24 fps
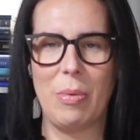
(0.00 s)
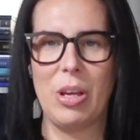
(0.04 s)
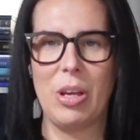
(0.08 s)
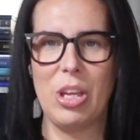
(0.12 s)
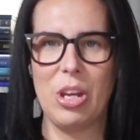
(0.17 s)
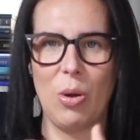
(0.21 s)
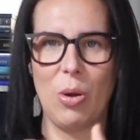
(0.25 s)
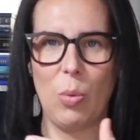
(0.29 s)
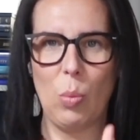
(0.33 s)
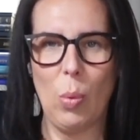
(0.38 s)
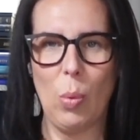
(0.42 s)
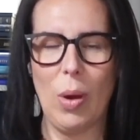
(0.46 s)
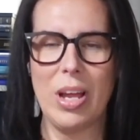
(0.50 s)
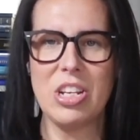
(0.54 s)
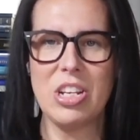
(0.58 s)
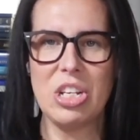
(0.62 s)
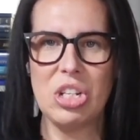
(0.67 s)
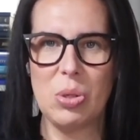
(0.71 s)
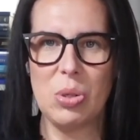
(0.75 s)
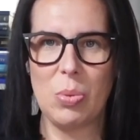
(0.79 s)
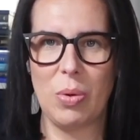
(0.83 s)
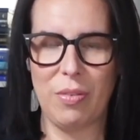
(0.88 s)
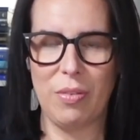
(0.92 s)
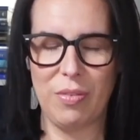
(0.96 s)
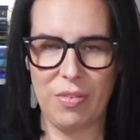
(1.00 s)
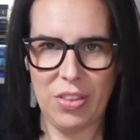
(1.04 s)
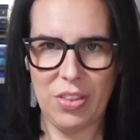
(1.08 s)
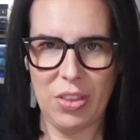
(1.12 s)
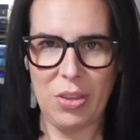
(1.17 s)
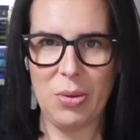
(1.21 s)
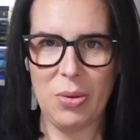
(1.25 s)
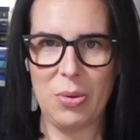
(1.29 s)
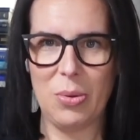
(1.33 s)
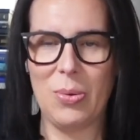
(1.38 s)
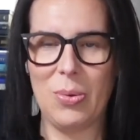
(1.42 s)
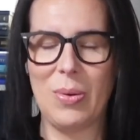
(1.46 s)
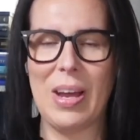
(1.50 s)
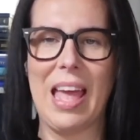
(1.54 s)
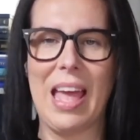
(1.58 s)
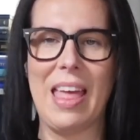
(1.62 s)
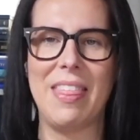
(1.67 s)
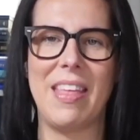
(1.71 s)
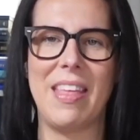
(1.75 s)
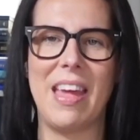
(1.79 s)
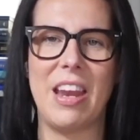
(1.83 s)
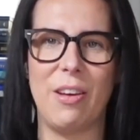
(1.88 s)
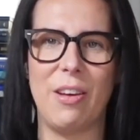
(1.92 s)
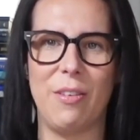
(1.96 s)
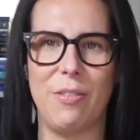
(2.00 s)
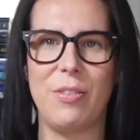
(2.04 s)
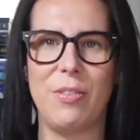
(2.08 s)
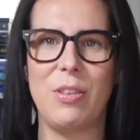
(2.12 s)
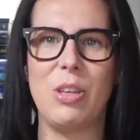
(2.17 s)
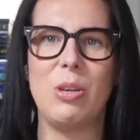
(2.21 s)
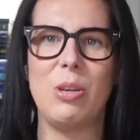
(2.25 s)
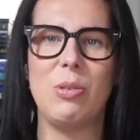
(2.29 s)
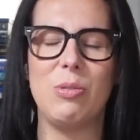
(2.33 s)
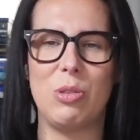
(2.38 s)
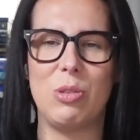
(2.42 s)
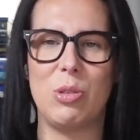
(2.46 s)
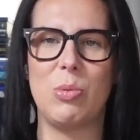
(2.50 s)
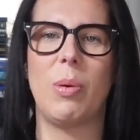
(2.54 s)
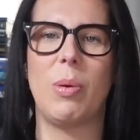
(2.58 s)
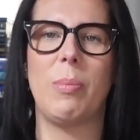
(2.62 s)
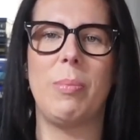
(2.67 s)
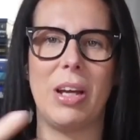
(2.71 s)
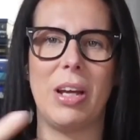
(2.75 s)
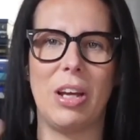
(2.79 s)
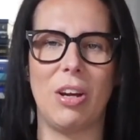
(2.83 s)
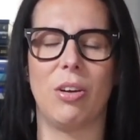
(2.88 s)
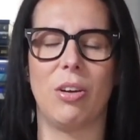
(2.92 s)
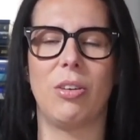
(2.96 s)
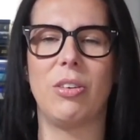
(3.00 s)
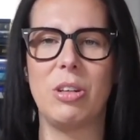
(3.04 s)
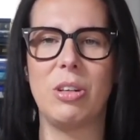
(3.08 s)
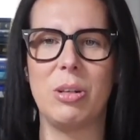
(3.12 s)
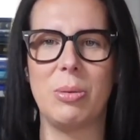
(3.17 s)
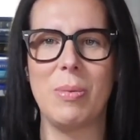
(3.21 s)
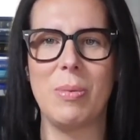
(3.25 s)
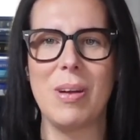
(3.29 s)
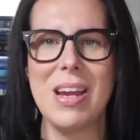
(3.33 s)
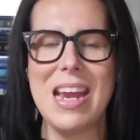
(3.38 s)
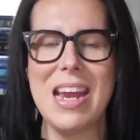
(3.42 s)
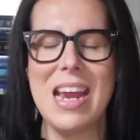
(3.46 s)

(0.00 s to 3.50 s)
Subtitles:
one to a few and then a few to a bigger group.